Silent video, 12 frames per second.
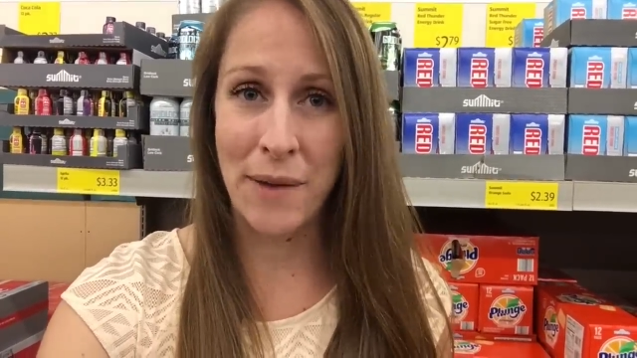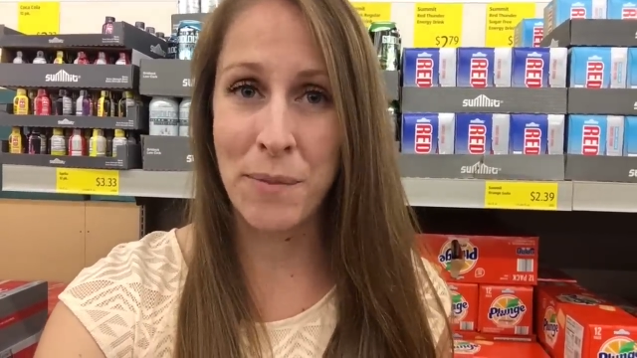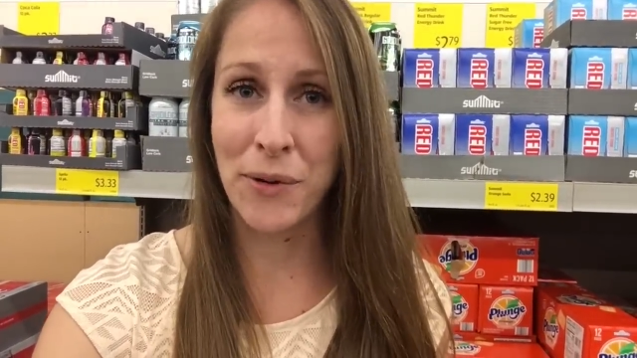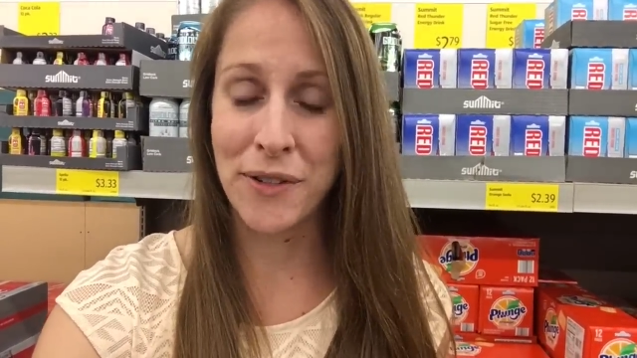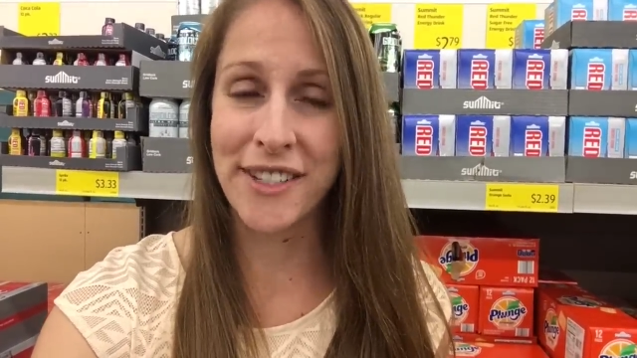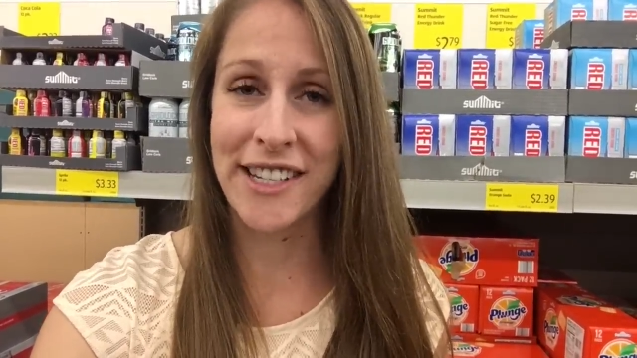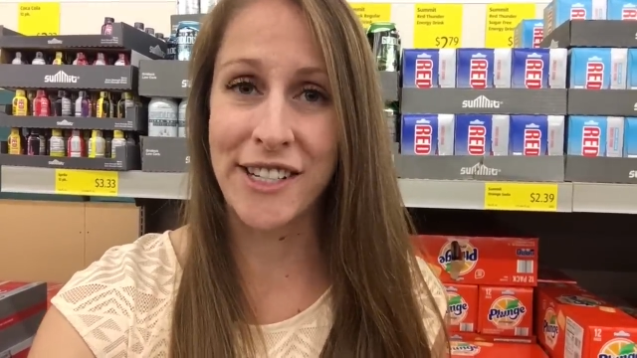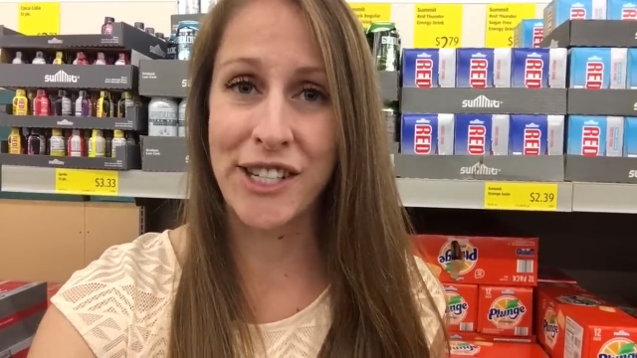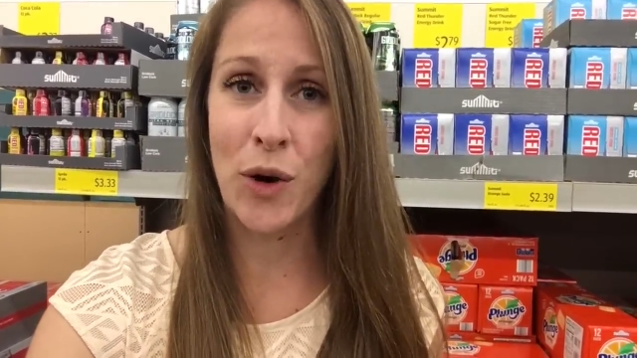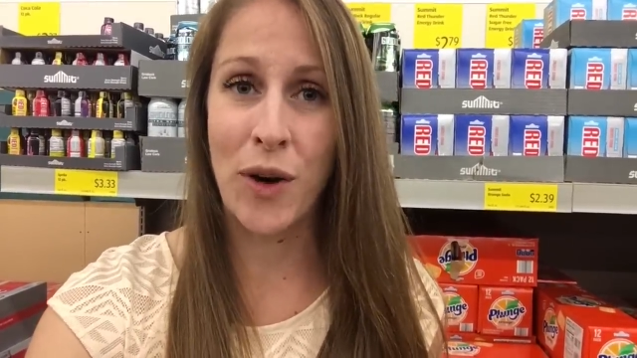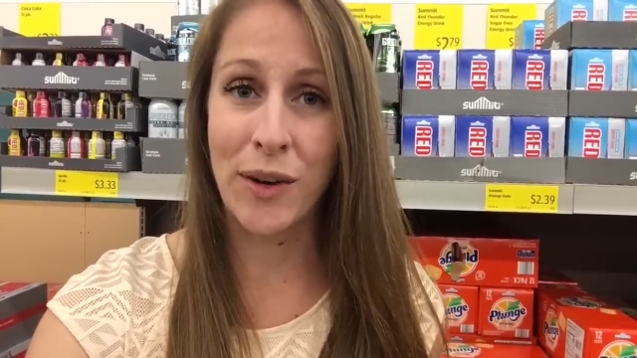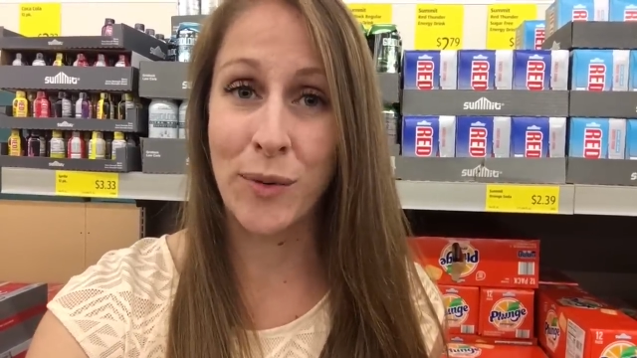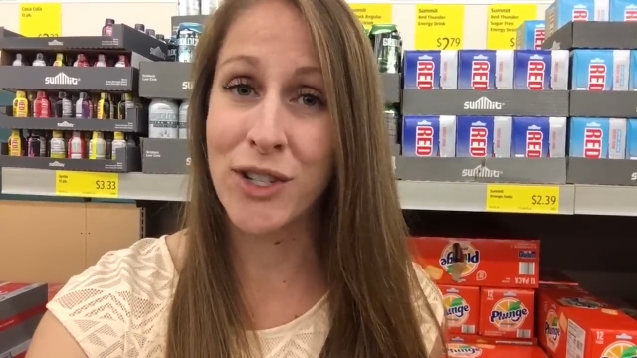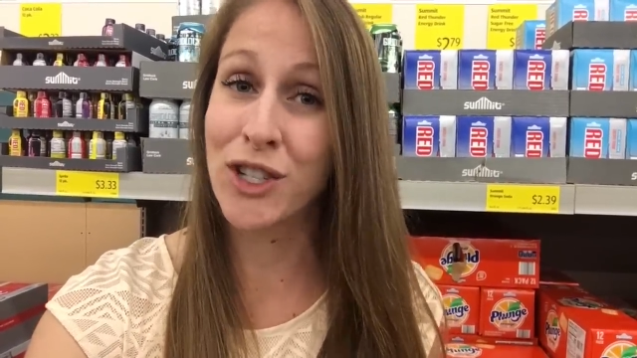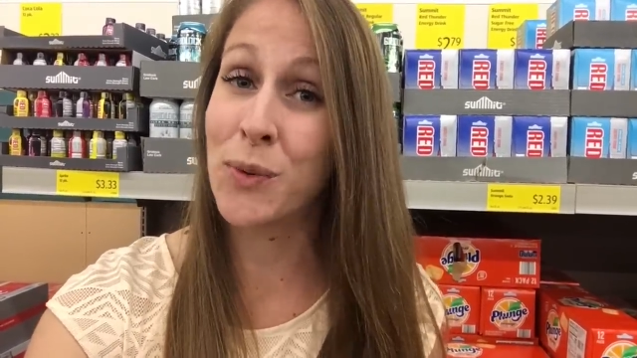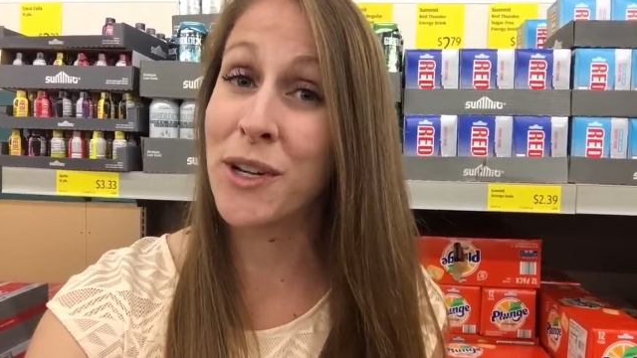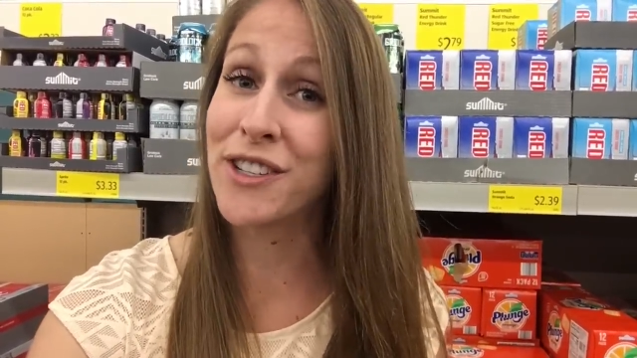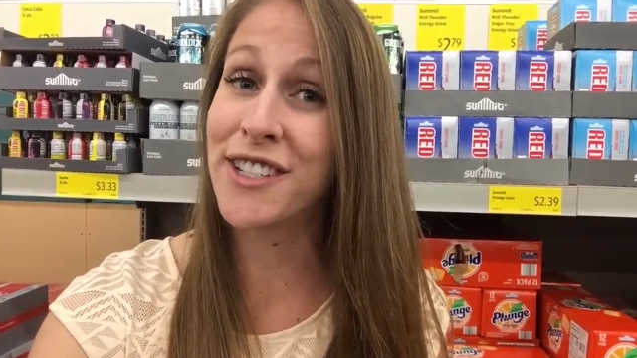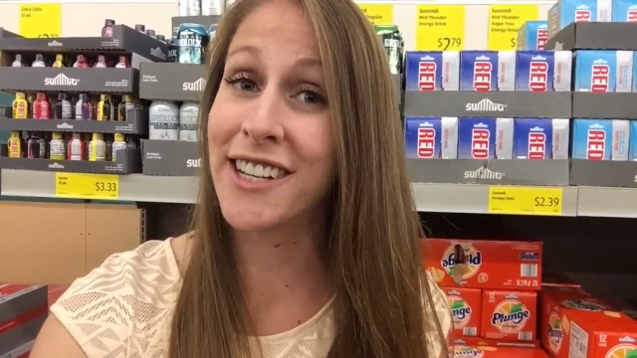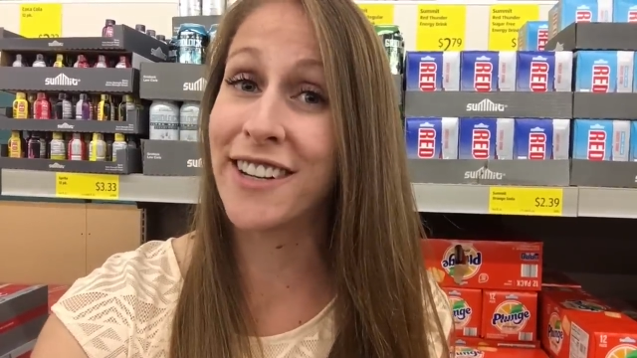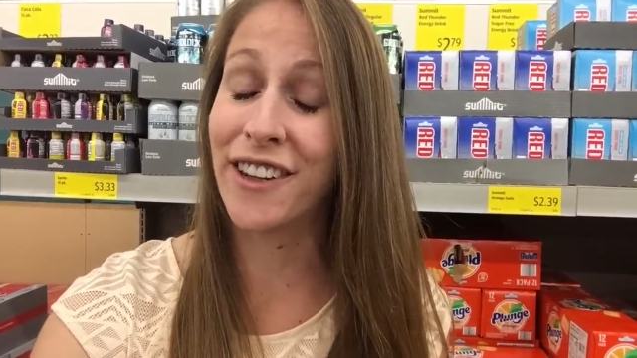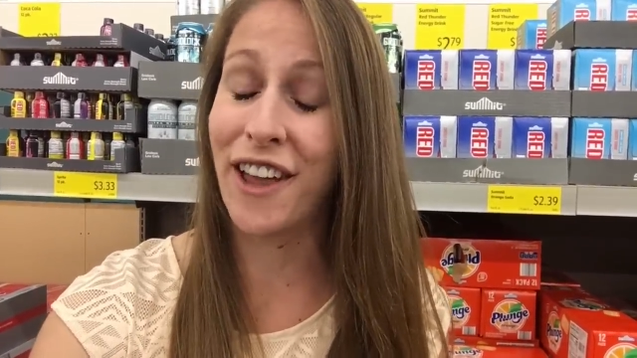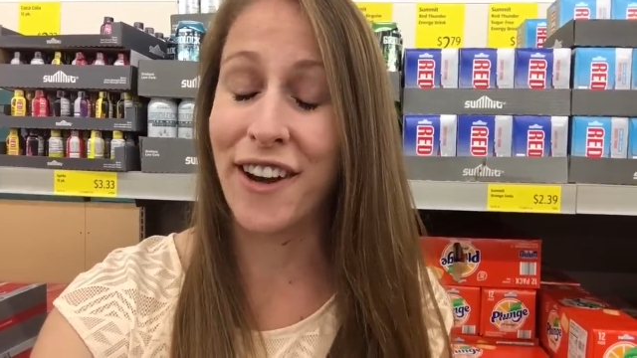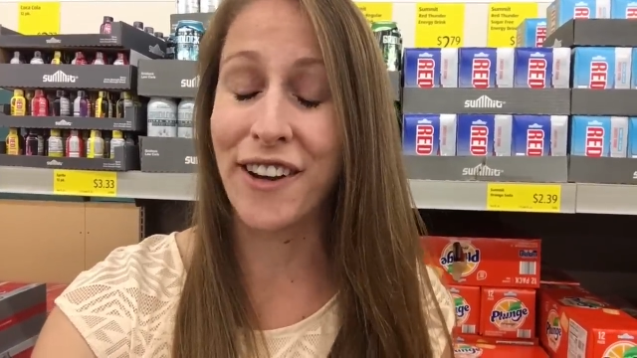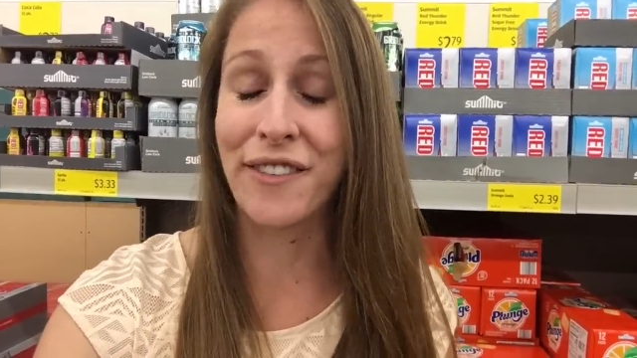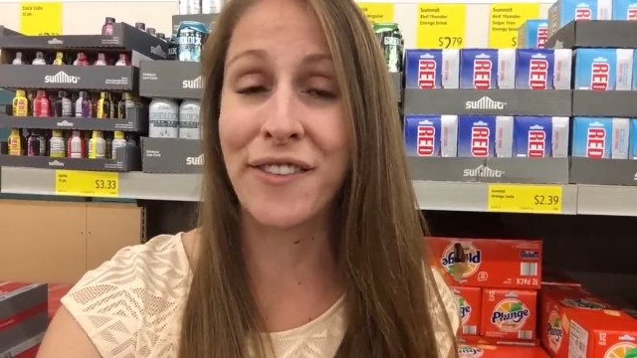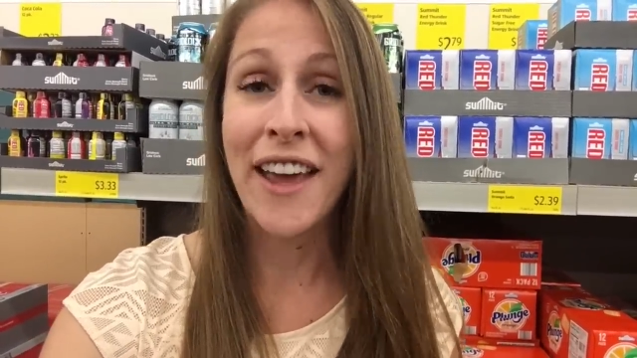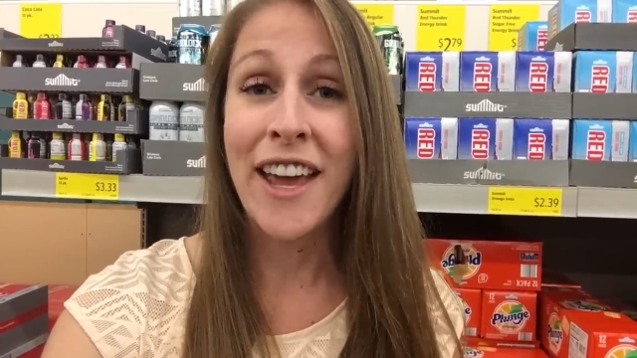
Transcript: Bulls and so on, which is what you see in a lot of